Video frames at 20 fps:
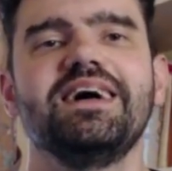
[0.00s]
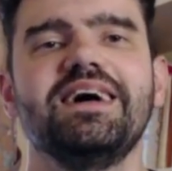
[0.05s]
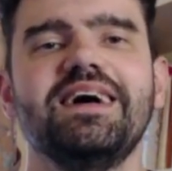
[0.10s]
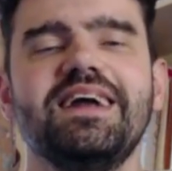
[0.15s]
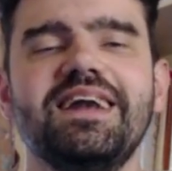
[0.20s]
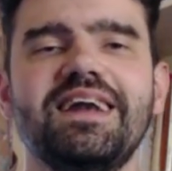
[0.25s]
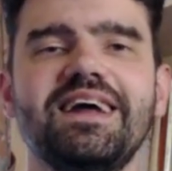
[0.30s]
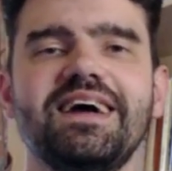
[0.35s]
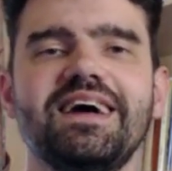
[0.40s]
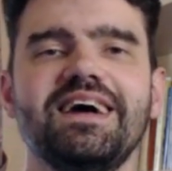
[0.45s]

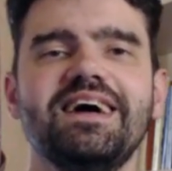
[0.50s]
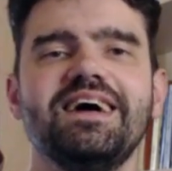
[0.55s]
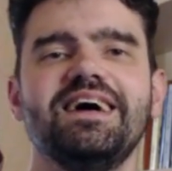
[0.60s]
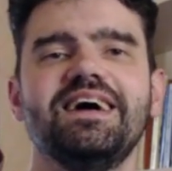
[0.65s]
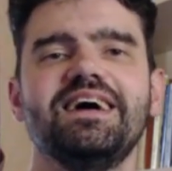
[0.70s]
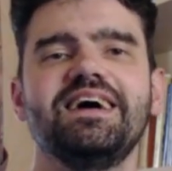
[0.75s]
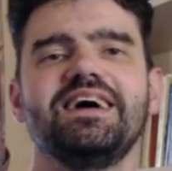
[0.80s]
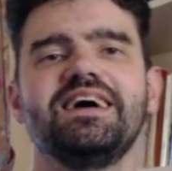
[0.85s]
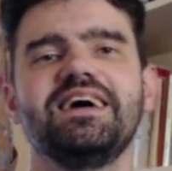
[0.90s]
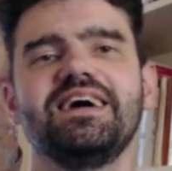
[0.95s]
And uh,
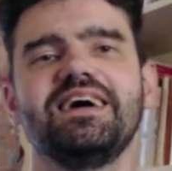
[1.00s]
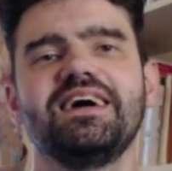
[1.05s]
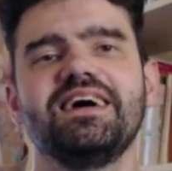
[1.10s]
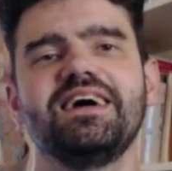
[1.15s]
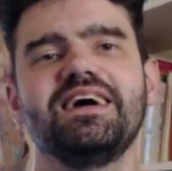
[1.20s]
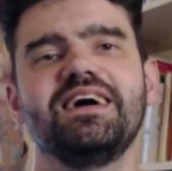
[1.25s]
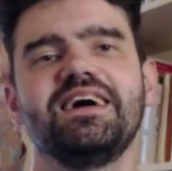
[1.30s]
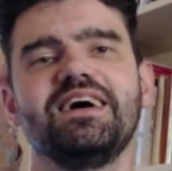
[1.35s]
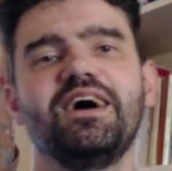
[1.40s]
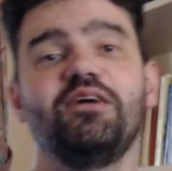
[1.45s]

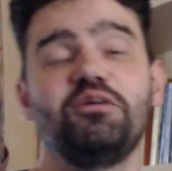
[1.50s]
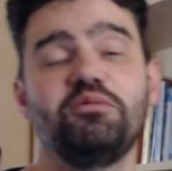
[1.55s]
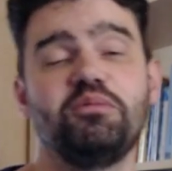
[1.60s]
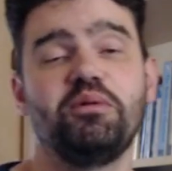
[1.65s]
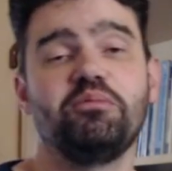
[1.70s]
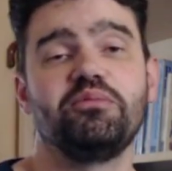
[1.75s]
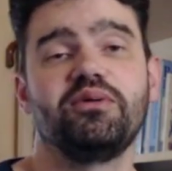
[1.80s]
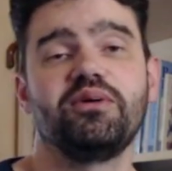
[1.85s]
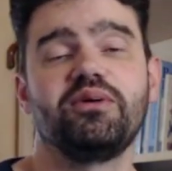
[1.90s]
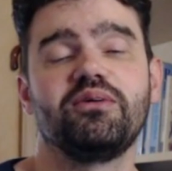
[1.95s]
I
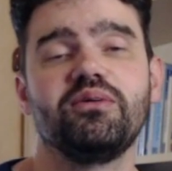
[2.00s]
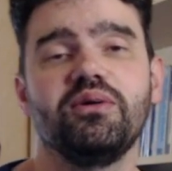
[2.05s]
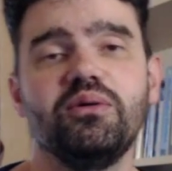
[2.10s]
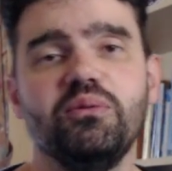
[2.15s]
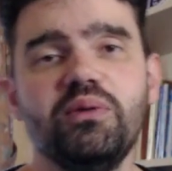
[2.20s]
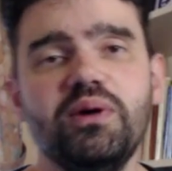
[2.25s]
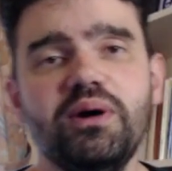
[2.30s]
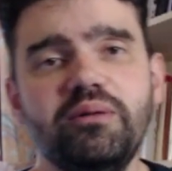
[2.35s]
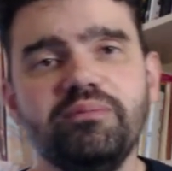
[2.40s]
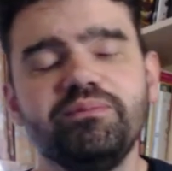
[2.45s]
remember it
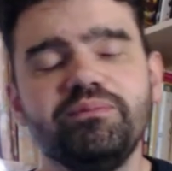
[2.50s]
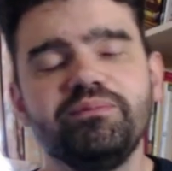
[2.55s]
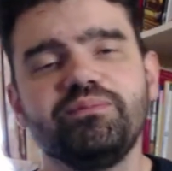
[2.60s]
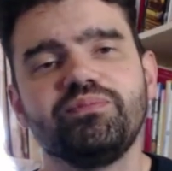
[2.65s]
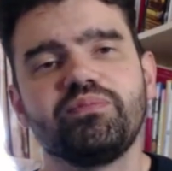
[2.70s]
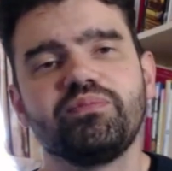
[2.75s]
quite well.